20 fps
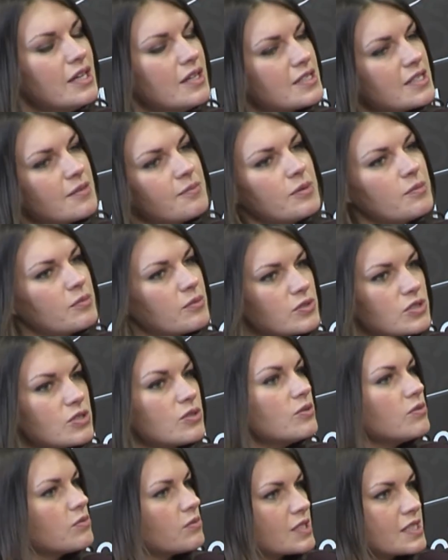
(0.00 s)
Some people
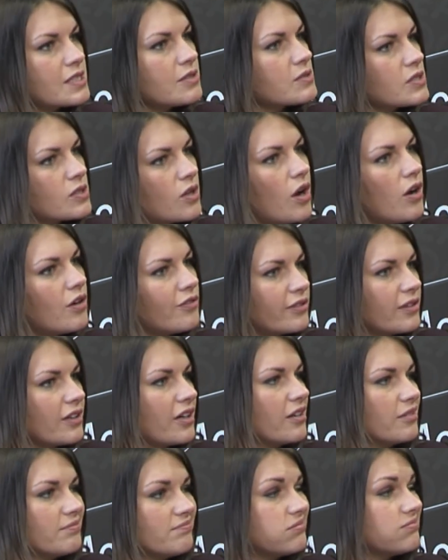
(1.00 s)
do still scoff and
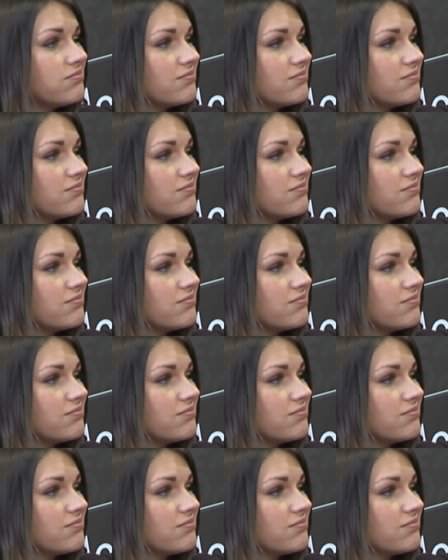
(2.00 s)
go,